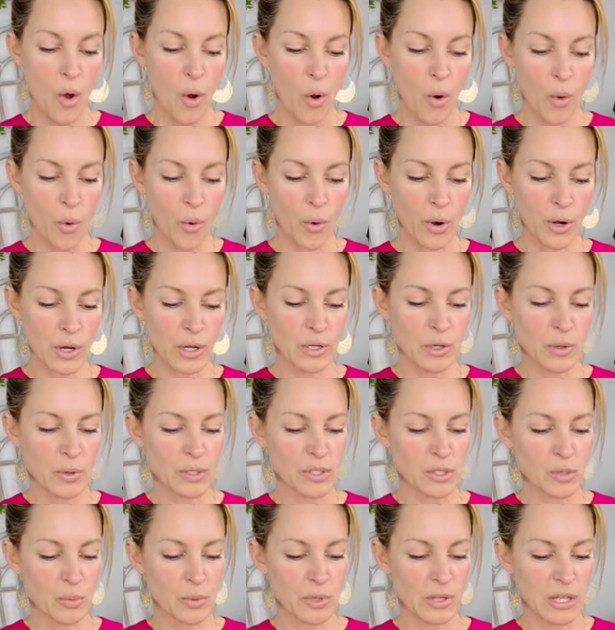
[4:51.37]
Or, you know,
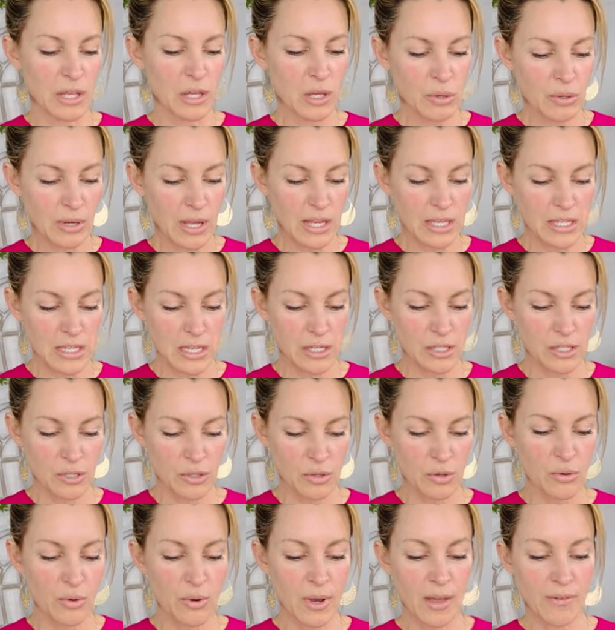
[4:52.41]
it's a really cute idea
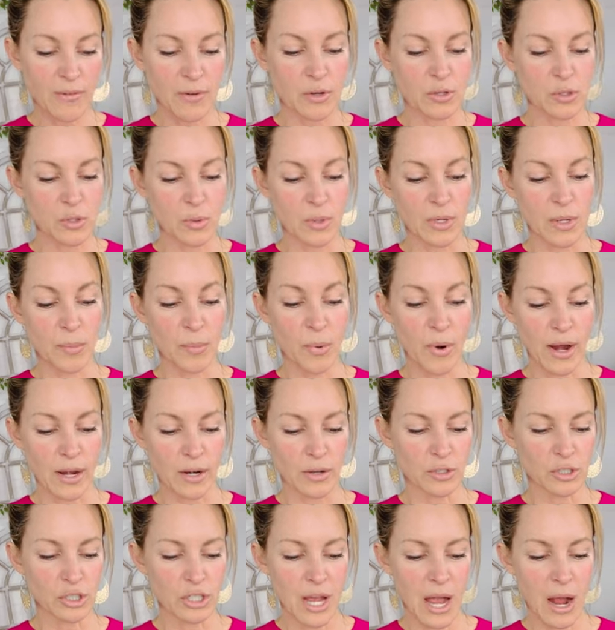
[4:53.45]
too, if you're doing a
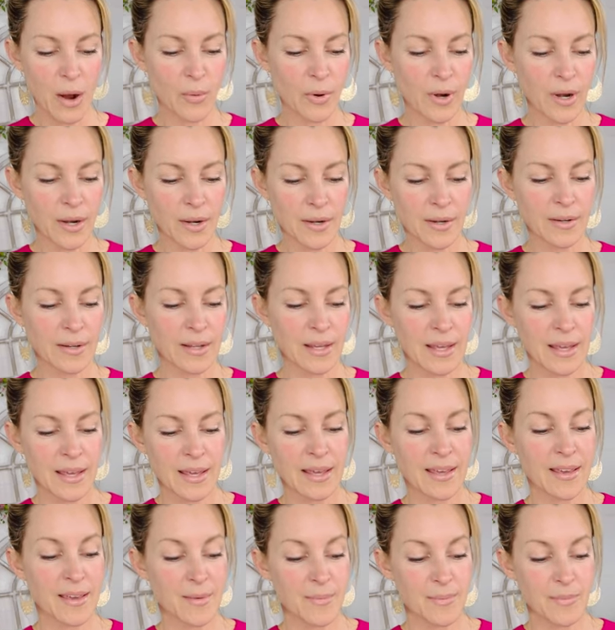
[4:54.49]
bridal shower
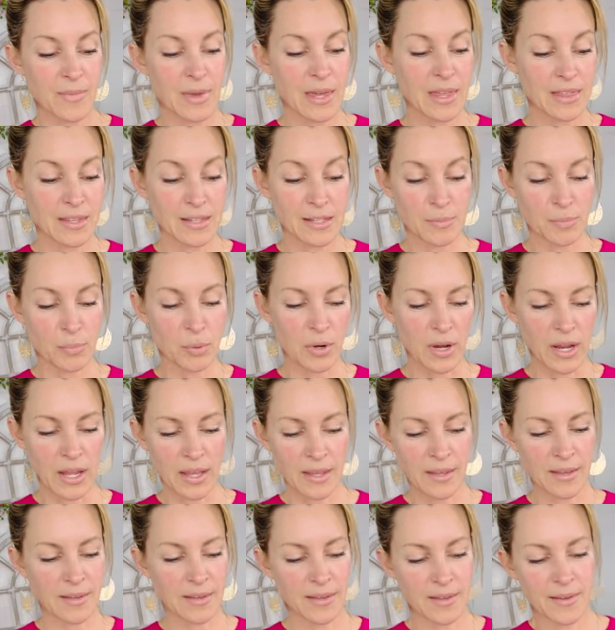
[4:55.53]
in the
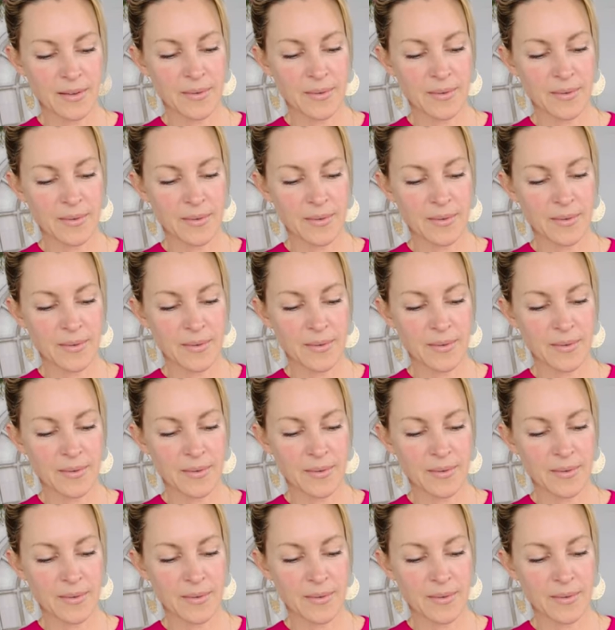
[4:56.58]
spring.